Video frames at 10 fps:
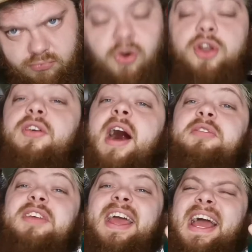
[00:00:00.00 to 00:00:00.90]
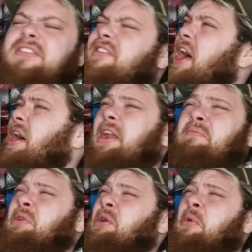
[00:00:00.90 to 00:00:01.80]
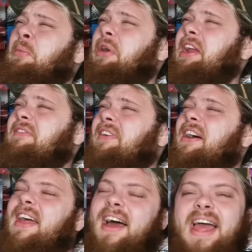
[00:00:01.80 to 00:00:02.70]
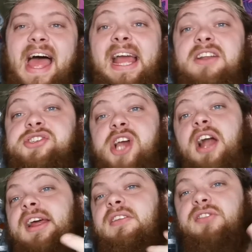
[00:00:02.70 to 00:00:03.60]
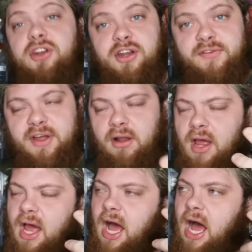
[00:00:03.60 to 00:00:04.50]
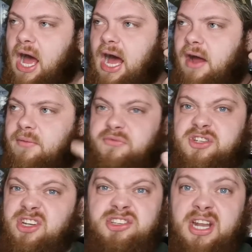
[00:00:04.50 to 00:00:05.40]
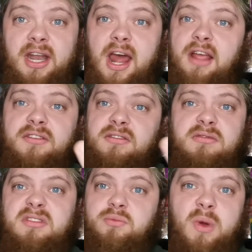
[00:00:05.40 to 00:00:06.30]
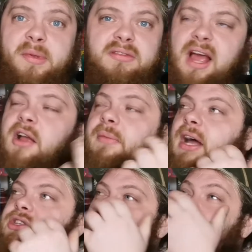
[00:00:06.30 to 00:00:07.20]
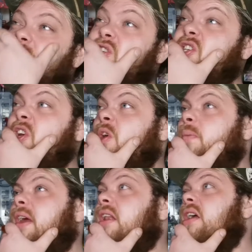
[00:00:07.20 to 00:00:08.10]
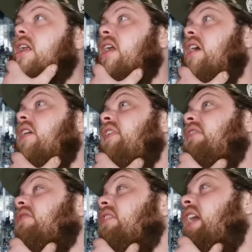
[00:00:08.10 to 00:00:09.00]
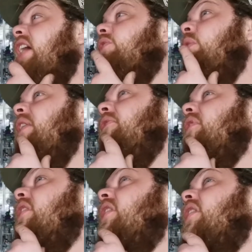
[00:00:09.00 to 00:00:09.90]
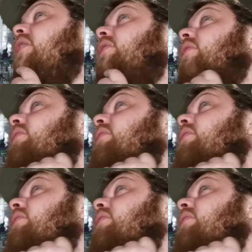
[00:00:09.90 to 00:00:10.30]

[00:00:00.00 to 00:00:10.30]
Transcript: Ronda Rousey against, had a pure brain fart there, against Charlotte and Sonya Deville. Just in a nice women's tag match. I'm assuming this is a nice way for